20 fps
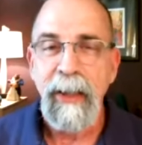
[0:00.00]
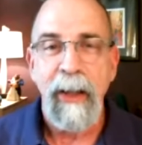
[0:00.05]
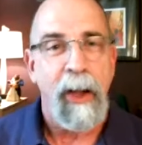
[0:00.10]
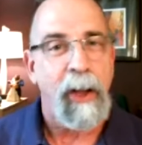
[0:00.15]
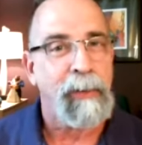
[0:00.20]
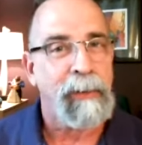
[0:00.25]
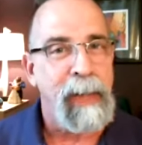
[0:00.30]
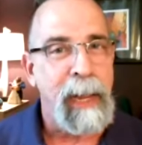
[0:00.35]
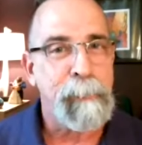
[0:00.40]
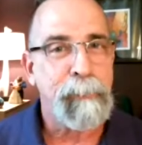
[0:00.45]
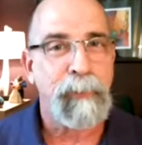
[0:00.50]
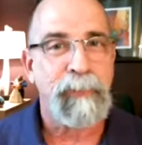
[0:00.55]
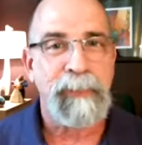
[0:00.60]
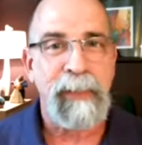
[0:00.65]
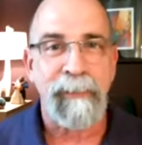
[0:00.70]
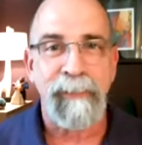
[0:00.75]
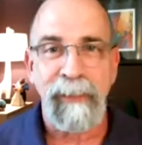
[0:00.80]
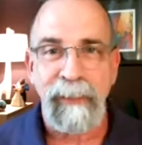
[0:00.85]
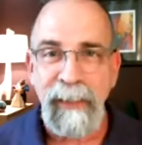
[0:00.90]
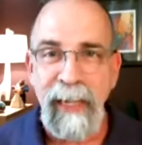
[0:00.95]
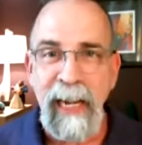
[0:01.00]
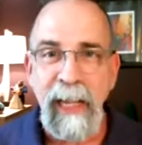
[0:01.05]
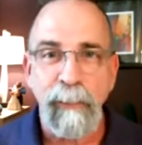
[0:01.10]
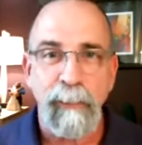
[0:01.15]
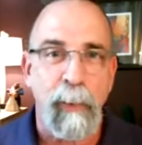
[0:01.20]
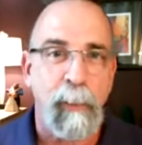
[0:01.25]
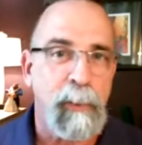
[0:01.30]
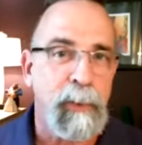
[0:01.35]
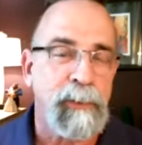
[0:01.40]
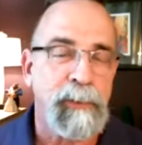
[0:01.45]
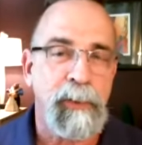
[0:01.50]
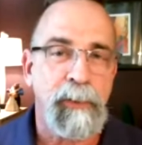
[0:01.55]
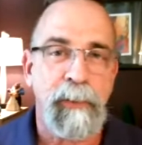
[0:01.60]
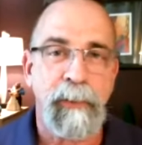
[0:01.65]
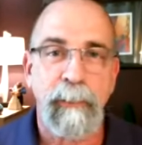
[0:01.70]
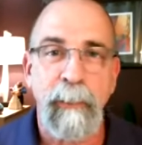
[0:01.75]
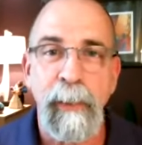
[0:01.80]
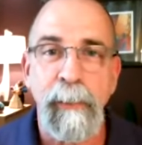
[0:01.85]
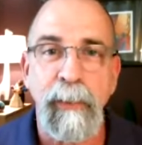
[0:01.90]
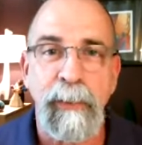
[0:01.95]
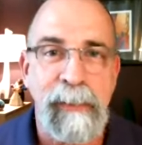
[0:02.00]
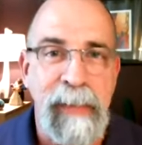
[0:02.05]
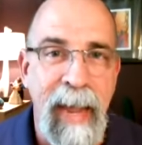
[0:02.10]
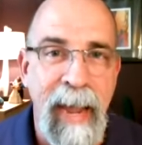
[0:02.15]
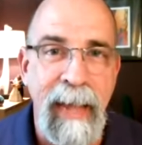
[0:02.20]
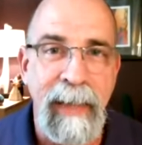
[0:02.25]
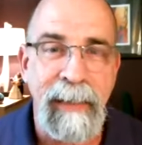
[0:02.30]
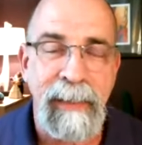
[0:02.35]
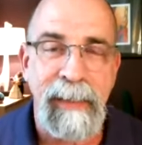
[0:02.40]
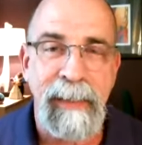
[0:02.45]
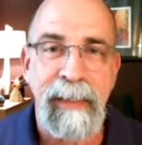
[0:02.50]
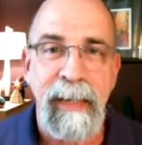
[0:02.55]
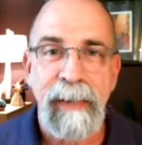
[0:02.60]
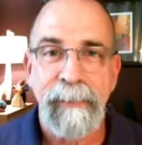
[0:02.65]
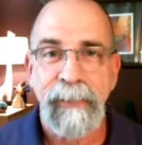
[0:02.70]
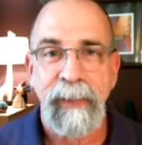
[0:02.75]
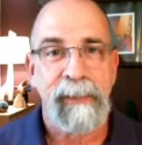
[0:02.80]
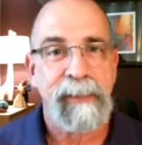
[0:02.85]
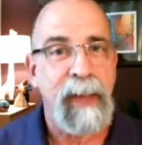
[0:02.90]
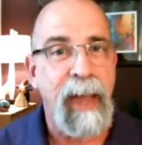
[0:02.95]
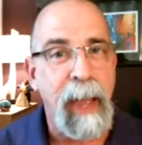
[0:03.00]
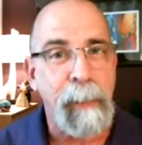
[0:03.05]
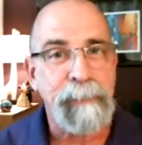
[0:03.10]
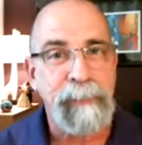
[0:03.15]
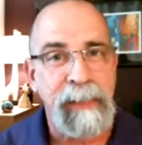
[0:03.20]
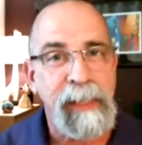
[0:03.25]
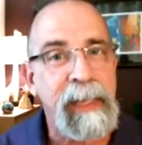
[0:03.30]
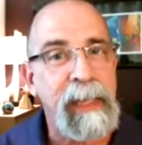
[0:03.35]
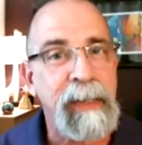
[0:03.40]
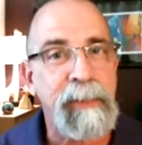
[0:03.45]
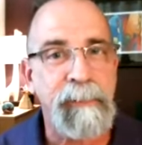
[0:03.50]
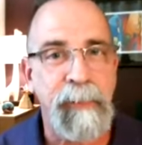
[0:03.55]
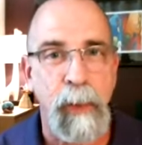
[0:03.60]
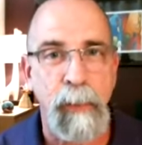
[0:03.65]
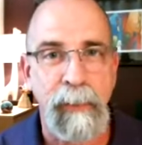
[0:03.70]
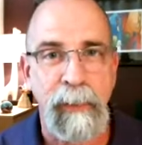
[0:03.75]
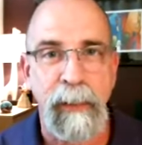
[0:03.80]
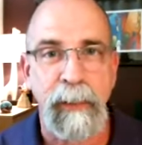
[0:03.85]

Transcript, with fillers: On April 17th, what we'll do is we will tally the top 10 vote